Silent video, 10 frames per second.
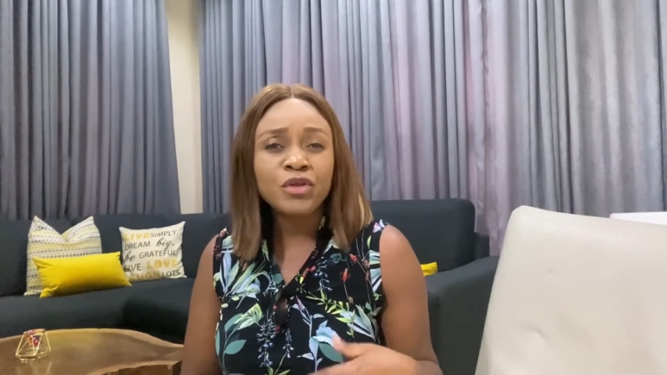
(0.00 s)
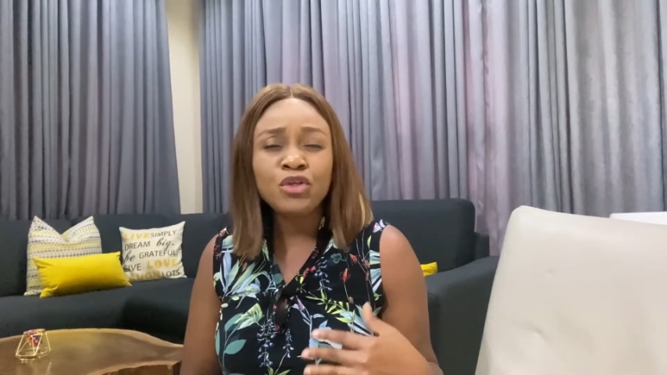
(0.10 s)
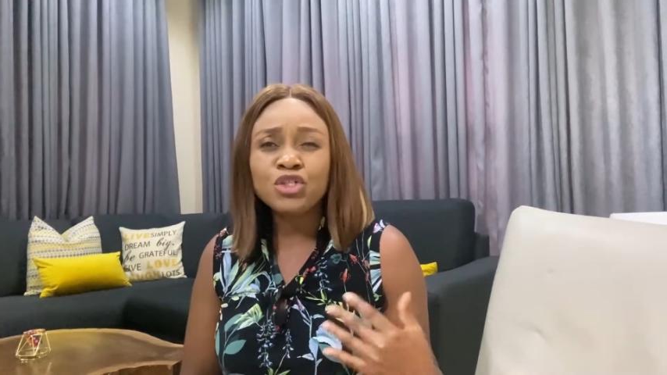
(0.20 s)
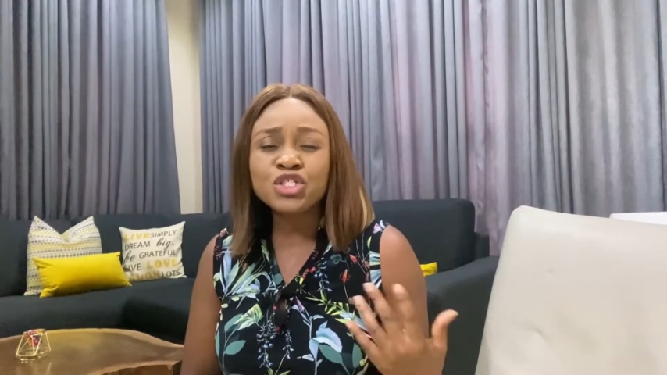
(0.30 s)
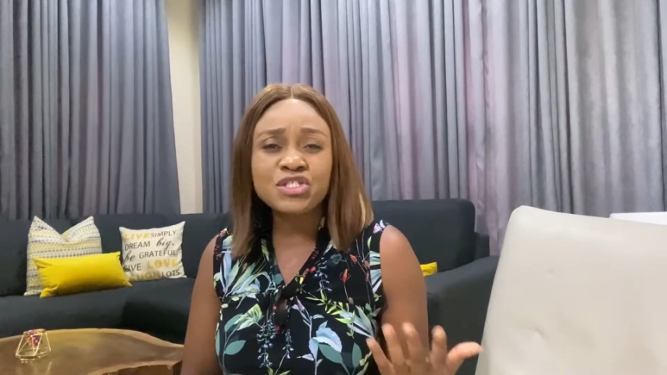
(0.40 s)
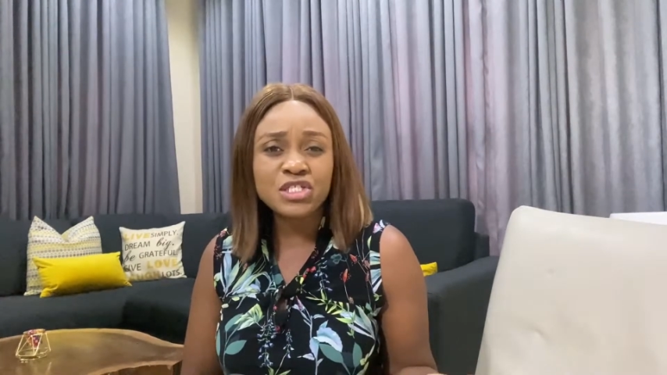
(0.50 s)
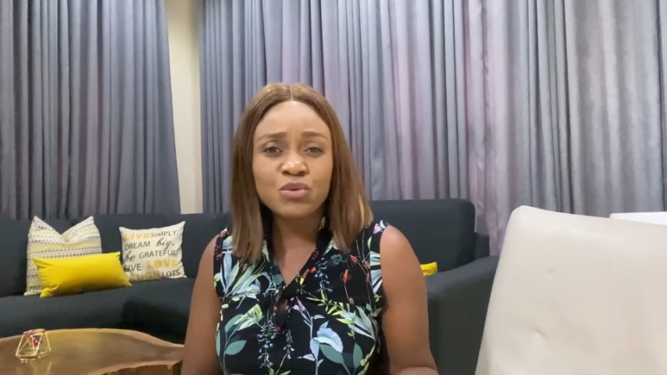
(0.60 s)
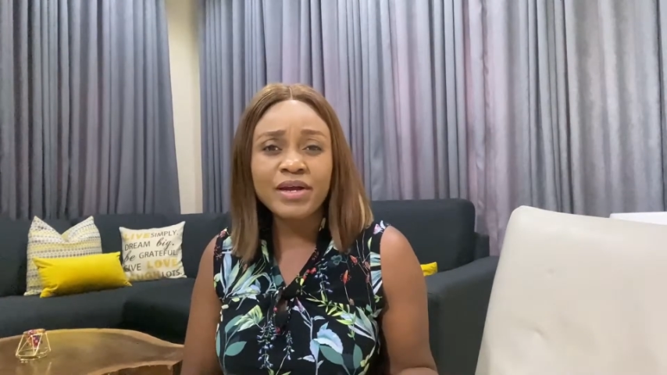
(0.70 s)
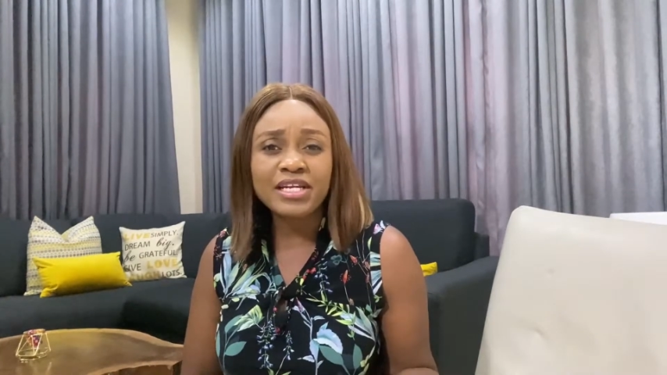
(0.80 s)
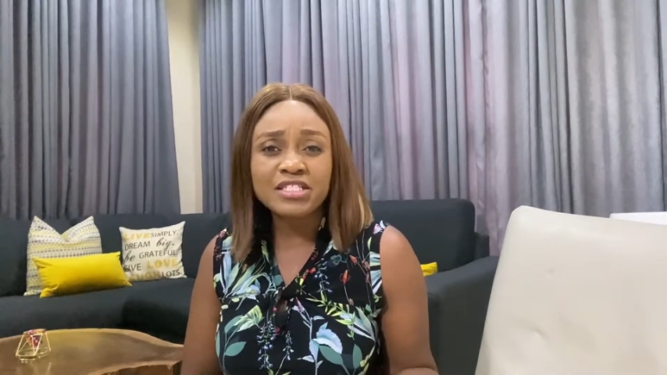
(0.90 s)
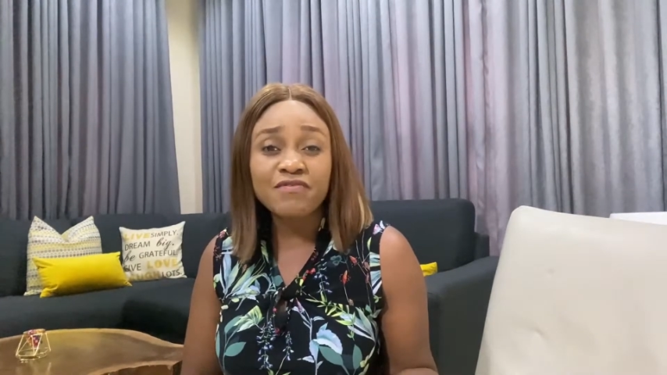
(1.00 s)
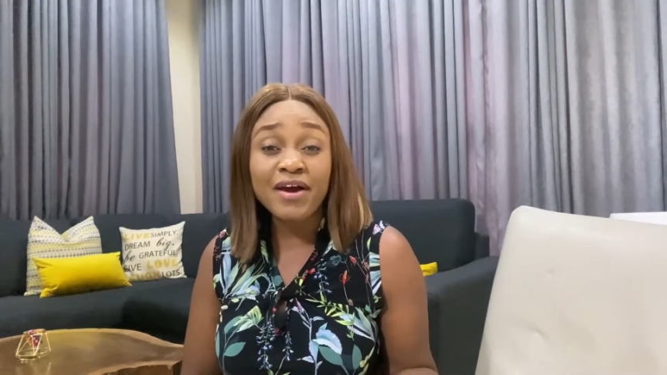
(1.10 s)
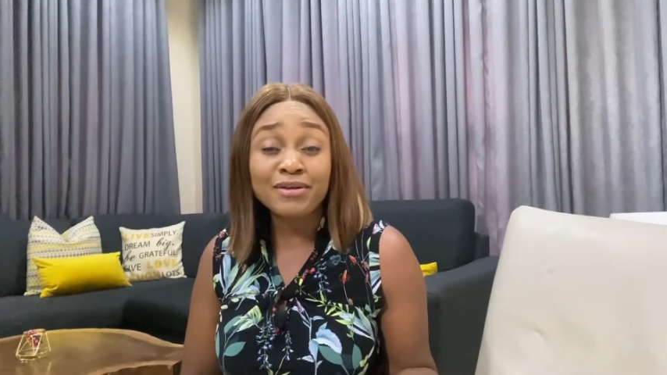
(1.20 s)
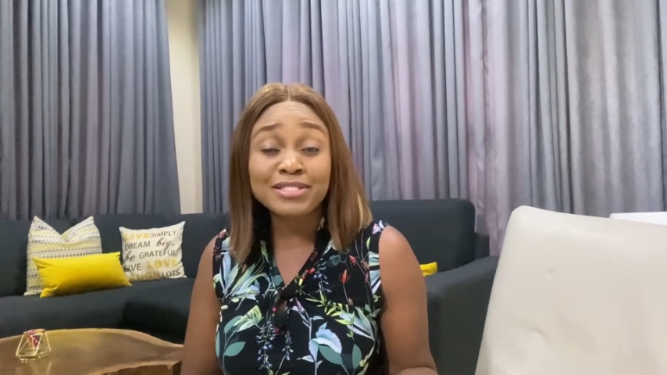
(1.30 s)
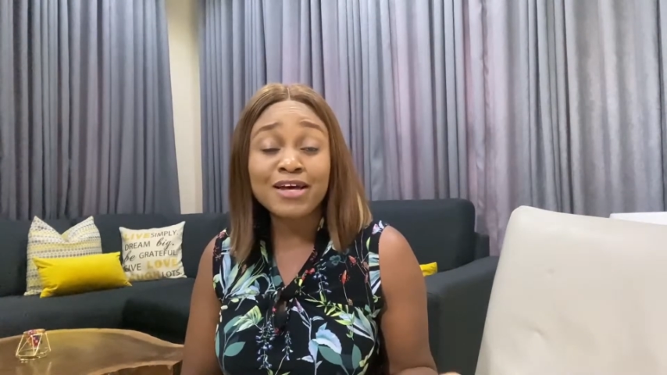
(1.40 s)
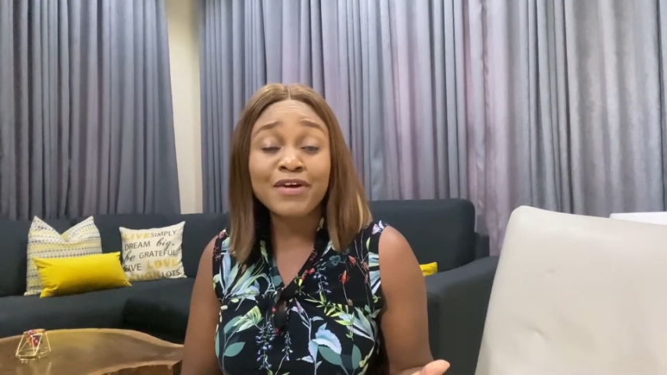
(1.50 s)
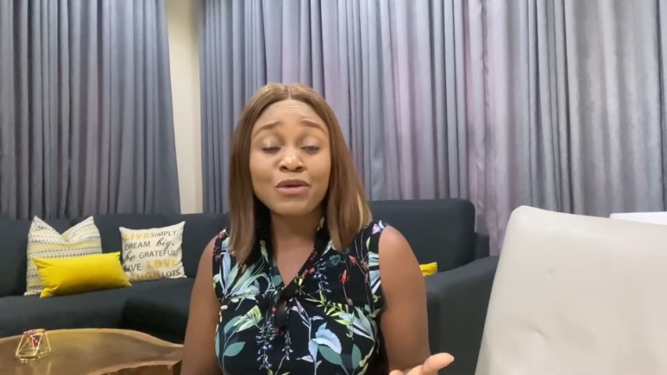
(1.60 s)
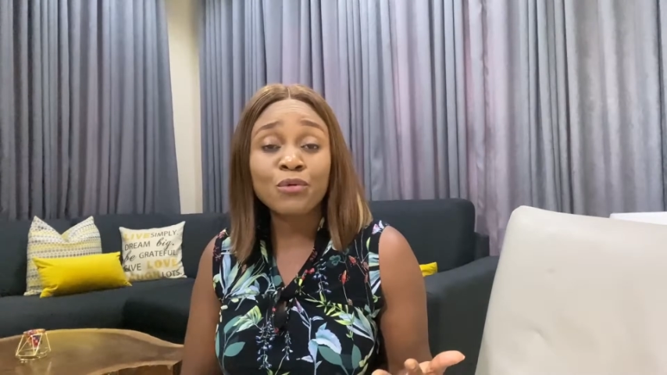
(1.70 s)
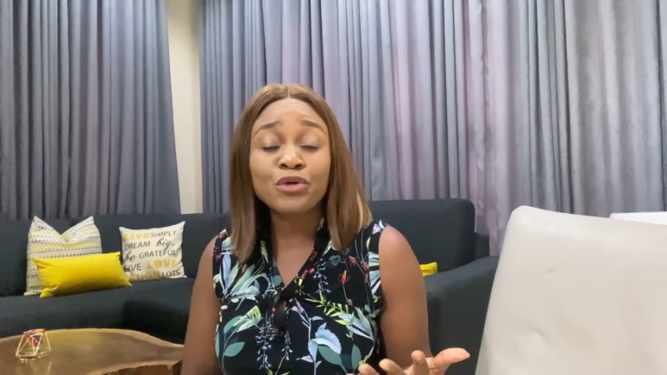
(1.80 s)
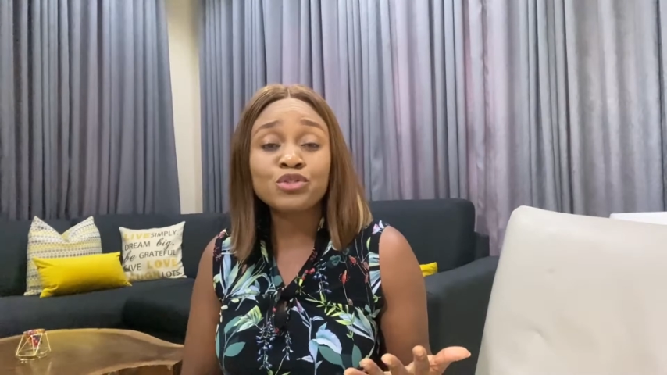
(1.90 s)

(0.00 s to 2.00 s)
you just need to identify yourself and you're going